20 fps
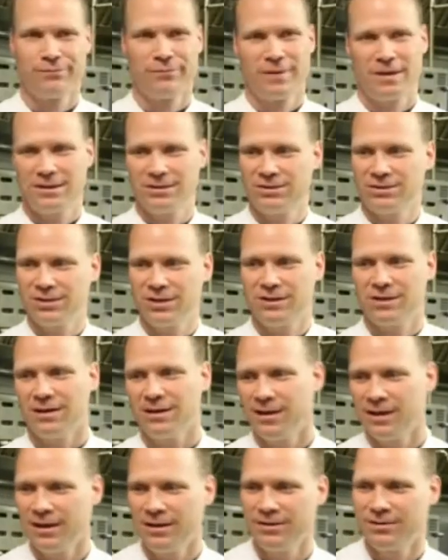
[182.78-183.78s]
Right. Shut the
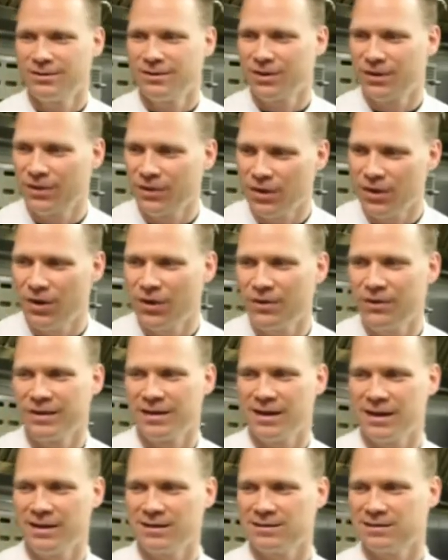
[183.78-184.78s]
lid, turn it on,
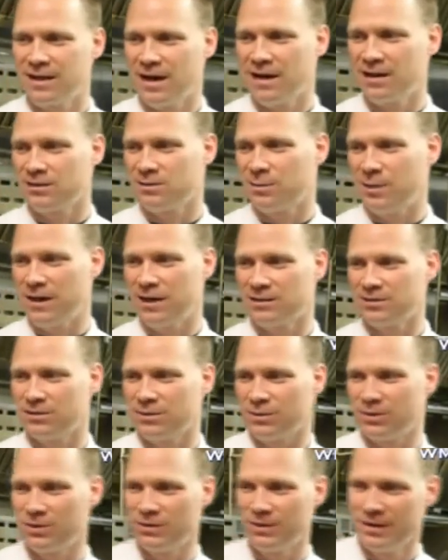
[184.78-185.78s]
get it as hot as
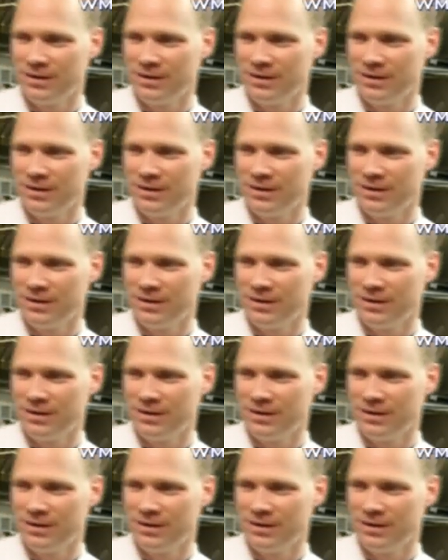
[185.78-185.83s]
possible.